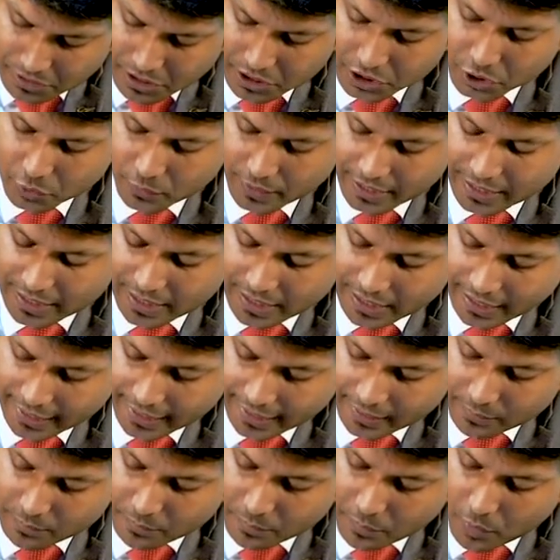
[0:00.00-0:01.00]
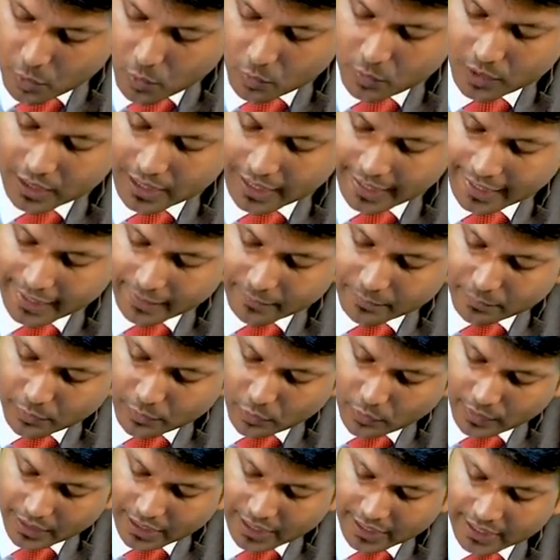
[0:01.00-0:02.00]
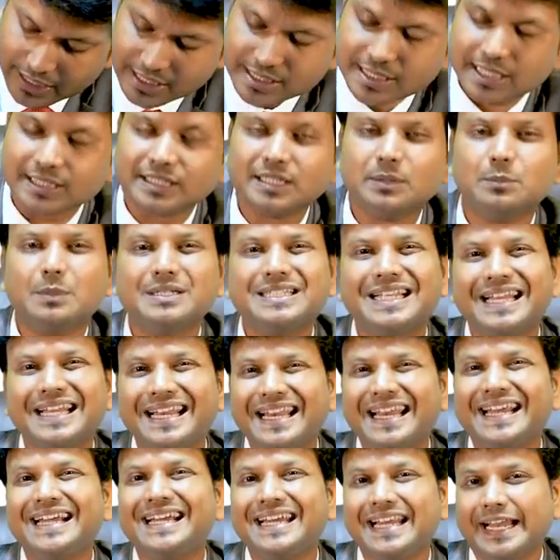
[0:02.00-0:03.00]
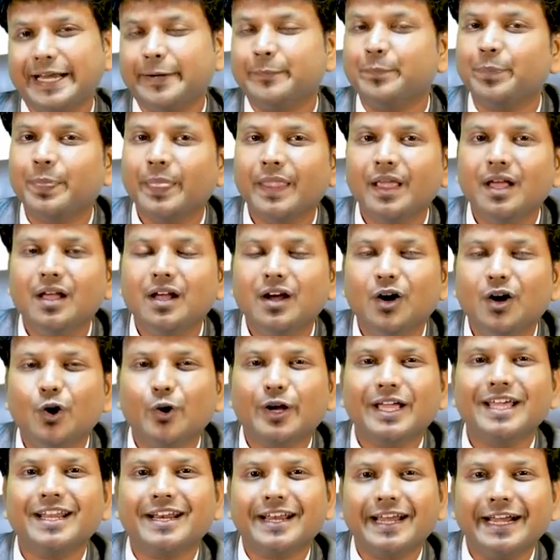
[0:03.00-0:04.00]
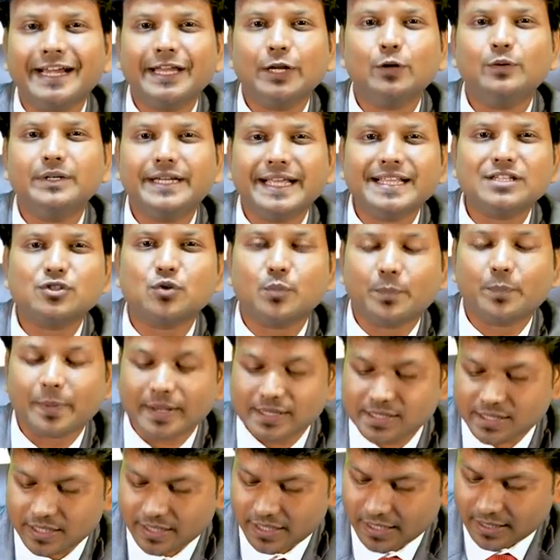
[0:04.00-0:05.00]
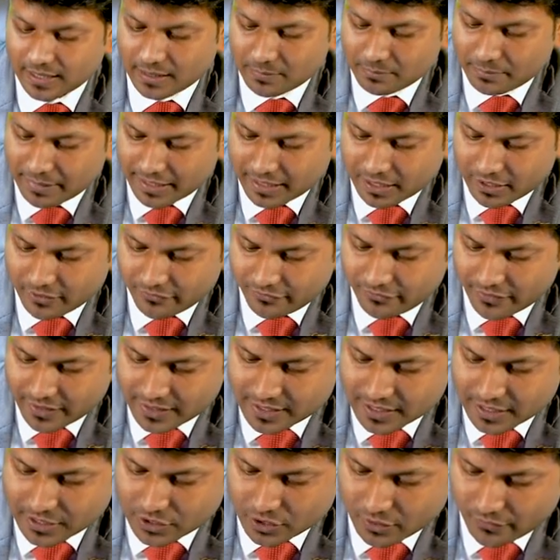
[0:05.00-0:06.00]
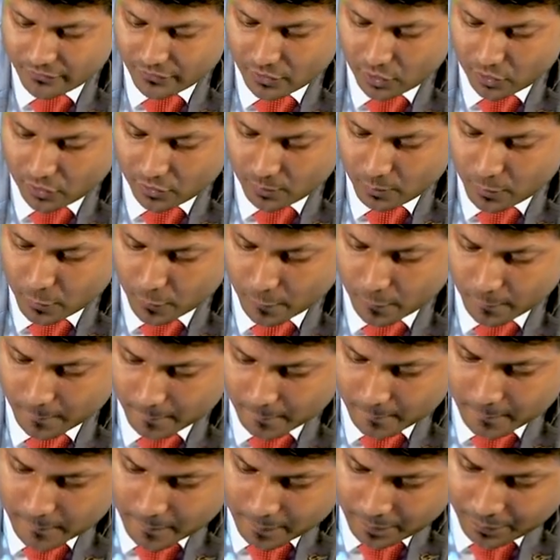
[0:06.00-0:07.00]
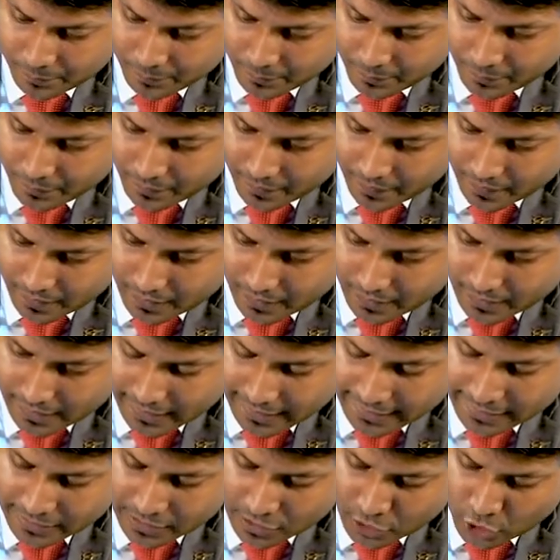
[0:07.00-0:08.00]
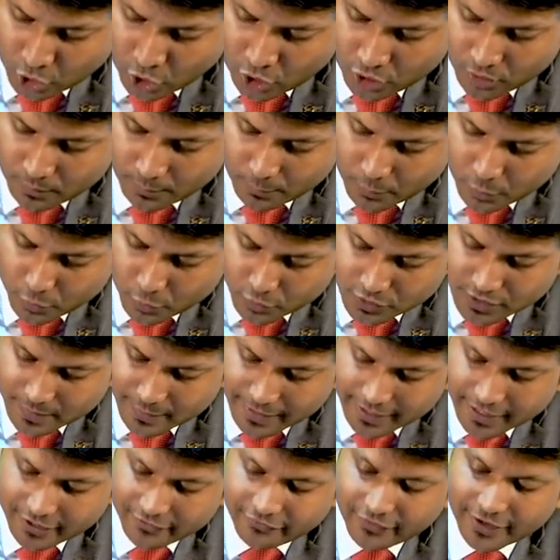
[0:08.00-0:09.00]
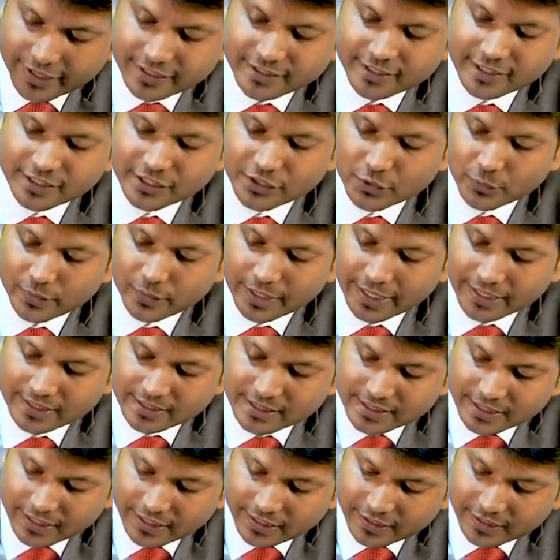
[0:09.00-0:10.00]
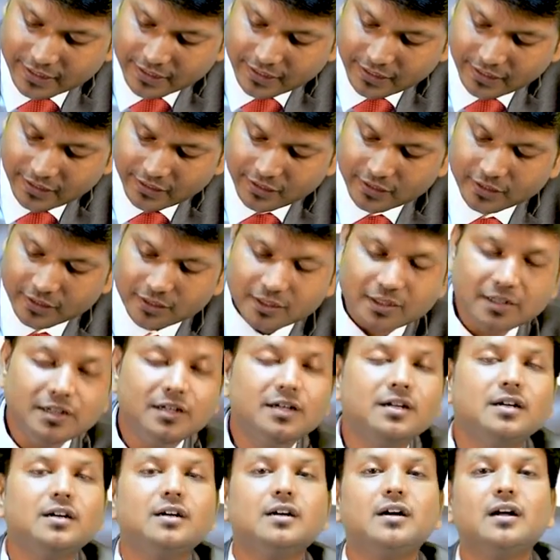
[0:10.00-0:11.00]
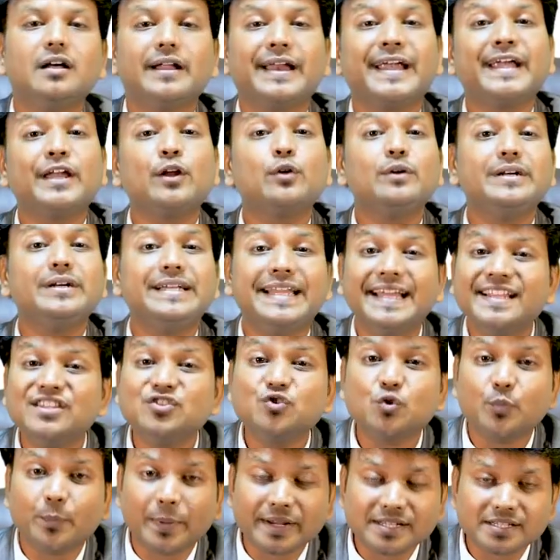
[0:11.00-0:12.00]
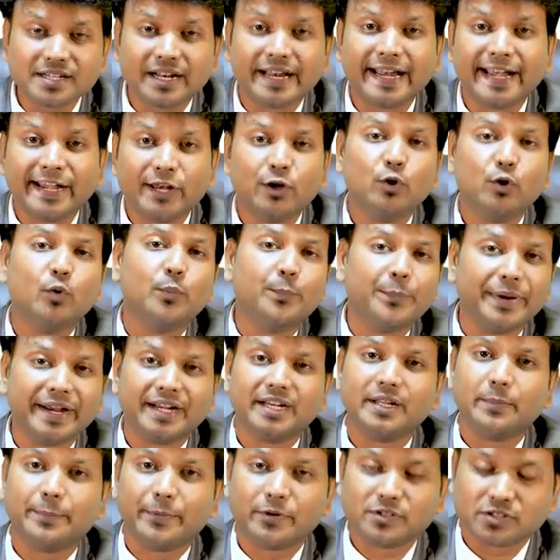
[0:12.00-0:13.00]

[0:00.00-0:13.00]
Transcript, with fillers: Burtonian line, bone line is nothing but the lead line. Okay, radiodense opacity in the metaphysis of long bone. In the long bone's metaphysis, you can see the radiodense opacity, radio-opaque